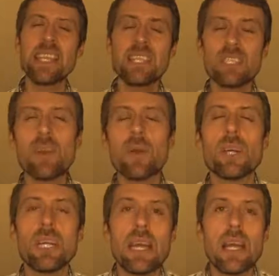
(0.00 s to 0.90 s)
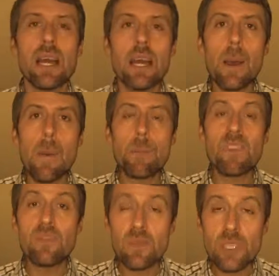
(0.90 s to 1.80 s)
So, the
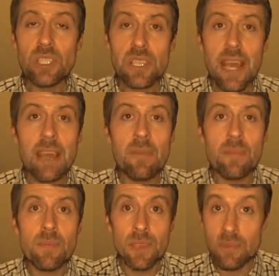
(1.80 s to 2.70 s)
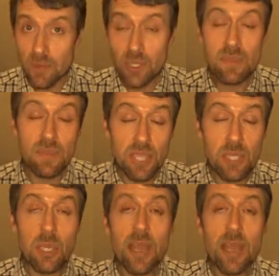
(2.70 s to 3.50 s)
first video,